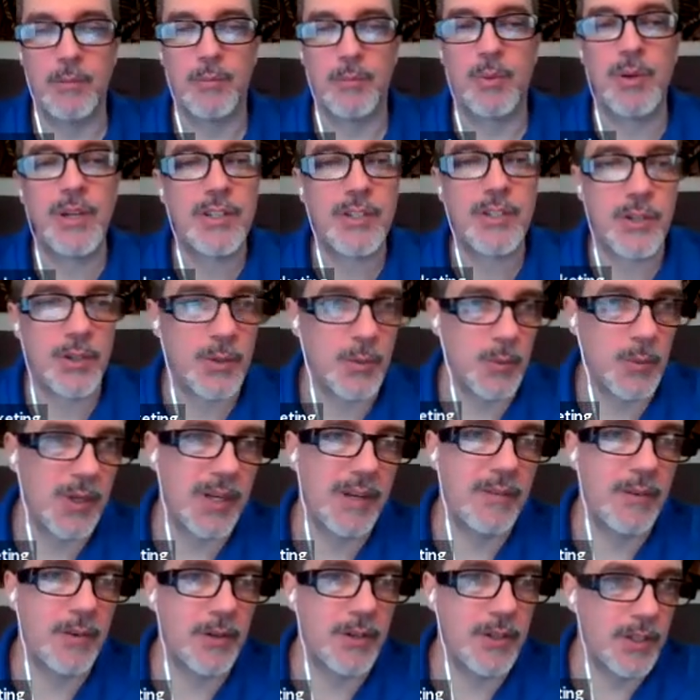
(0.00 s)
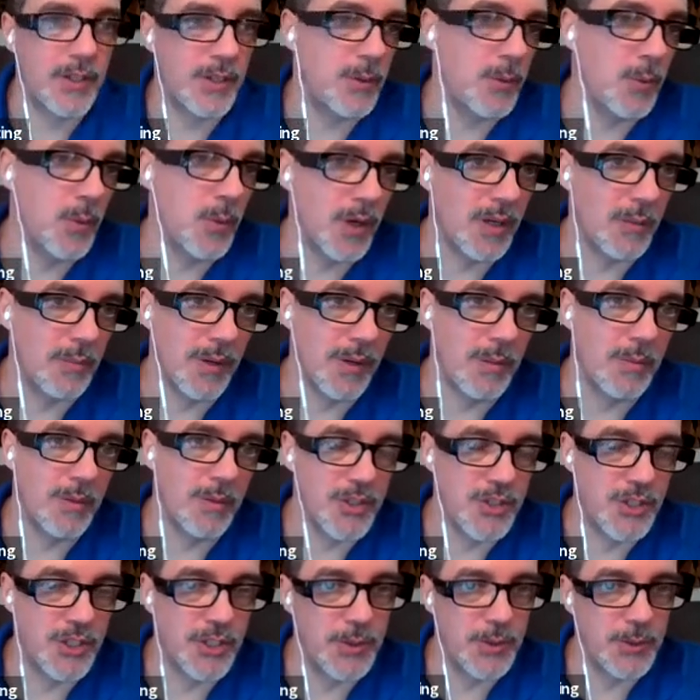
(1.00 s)
the printer or whatever you want to
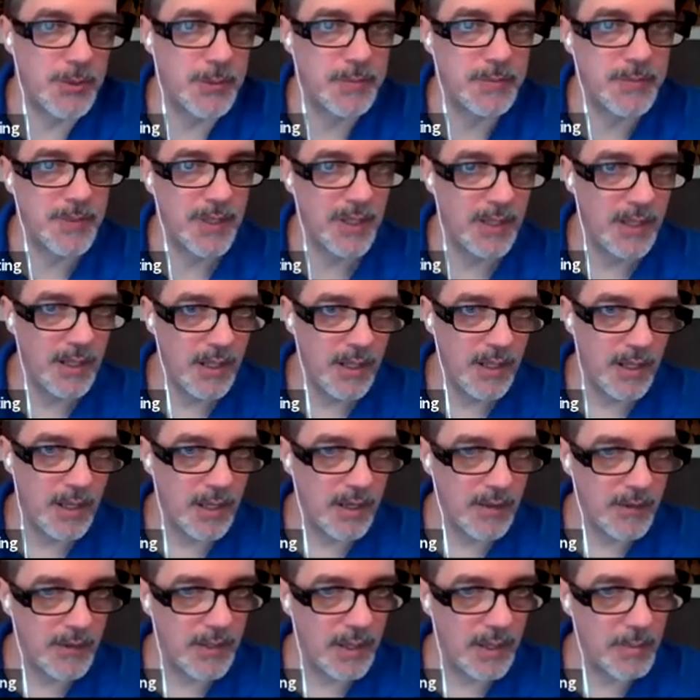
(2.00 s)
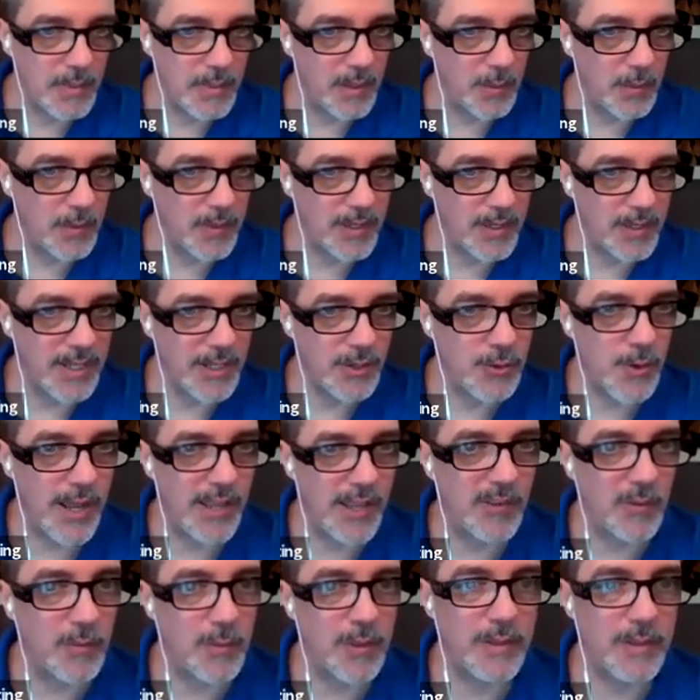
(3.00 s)
publish to. Same thing with
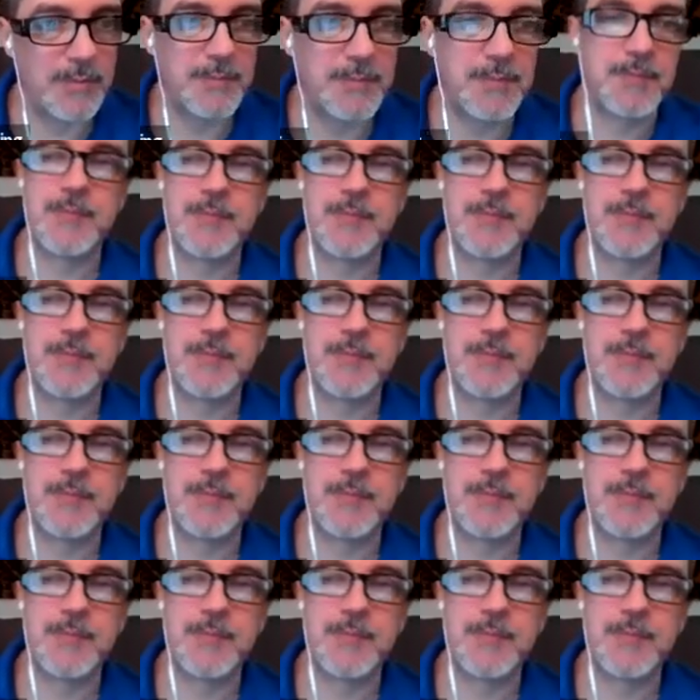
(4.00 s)
eTransmit.